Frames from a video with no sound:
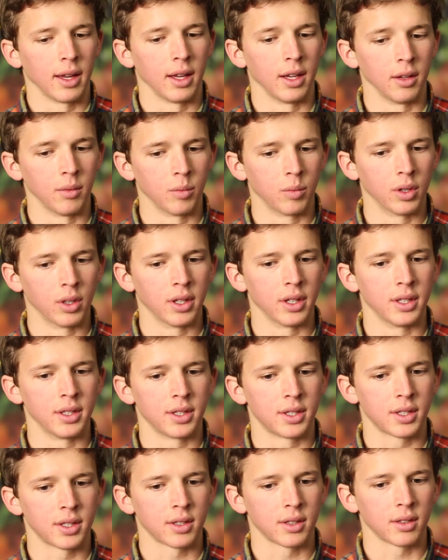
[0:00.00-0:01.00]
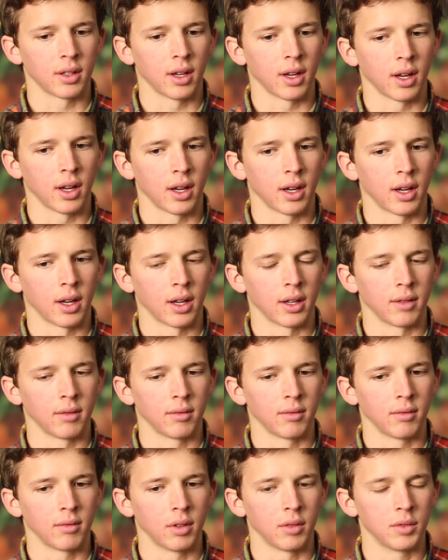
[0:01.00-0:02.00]
It was
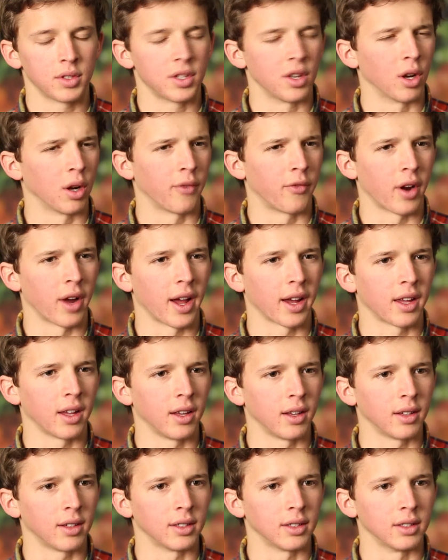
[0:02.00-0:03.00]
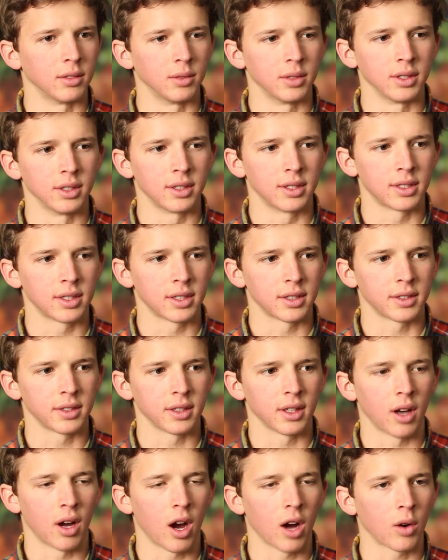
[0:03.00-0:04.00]
nerve-wracking. It was
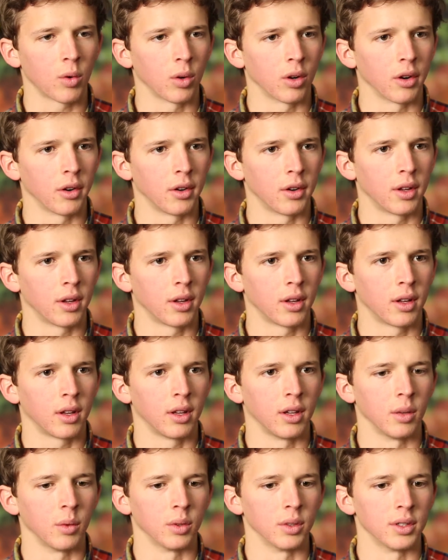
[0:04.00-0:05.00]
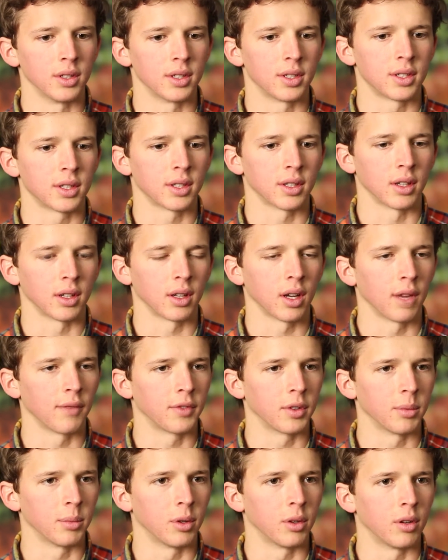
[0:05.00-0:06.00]
awkward. It was
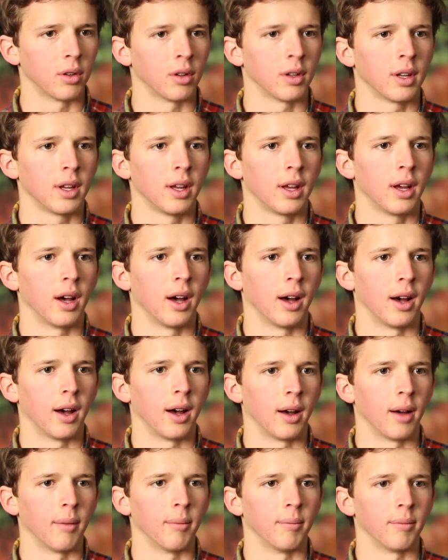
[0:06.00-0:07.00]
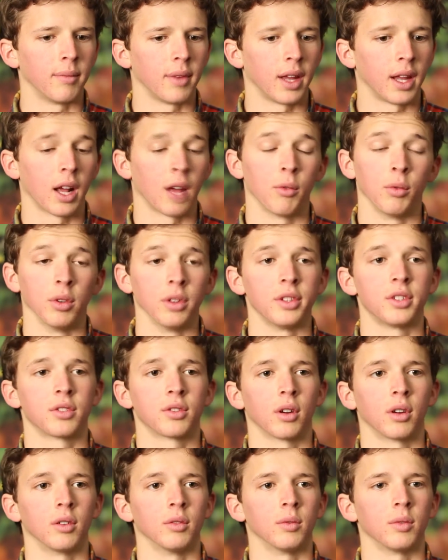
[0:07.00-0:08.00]
uncomfortable, and I really
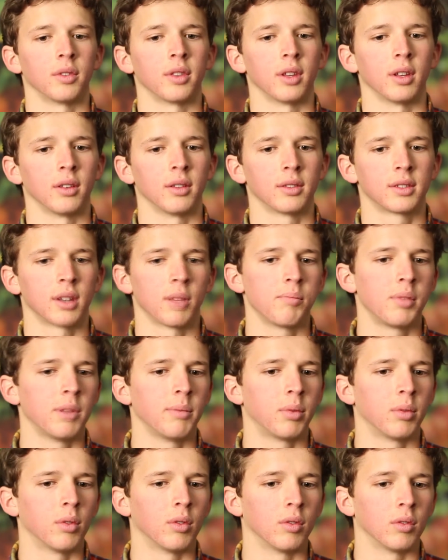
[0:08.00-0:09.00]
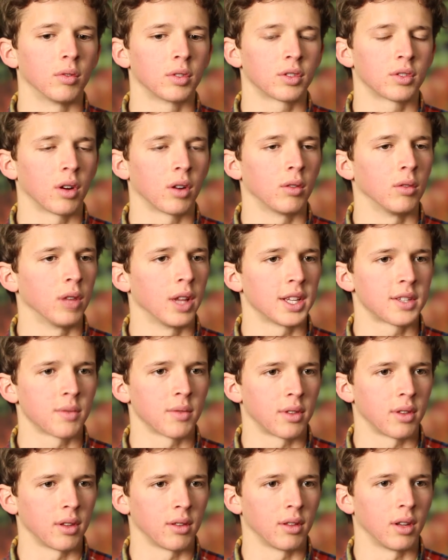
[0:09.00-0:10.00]
struggled with it. Some people struggle less
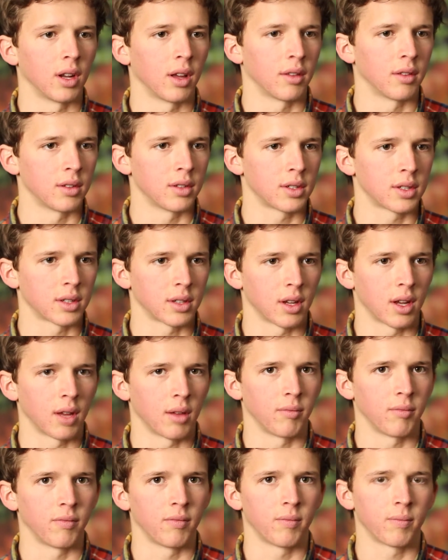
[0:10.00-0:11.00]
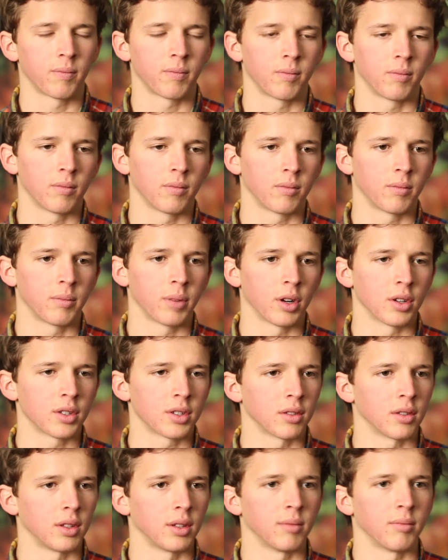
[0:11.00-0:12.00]
with it than others. I'm
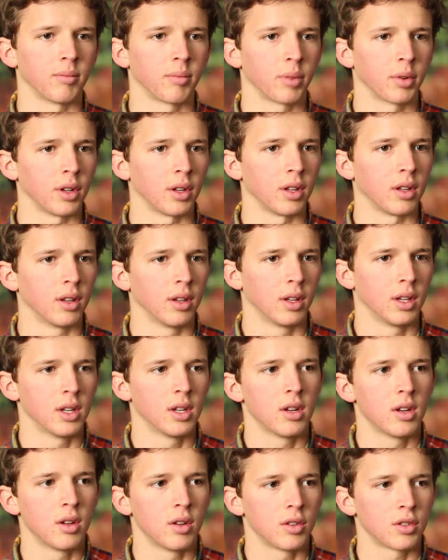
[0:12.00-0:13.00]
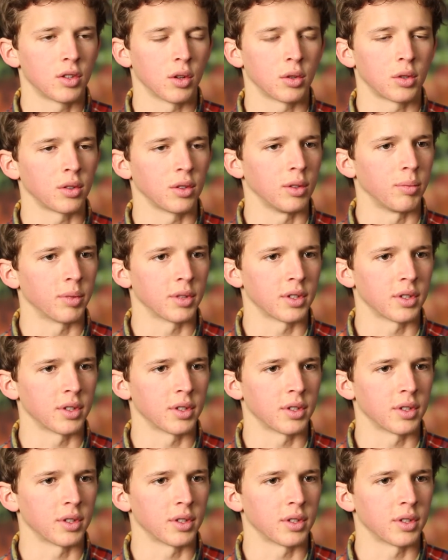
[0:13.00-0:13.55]
pretty socially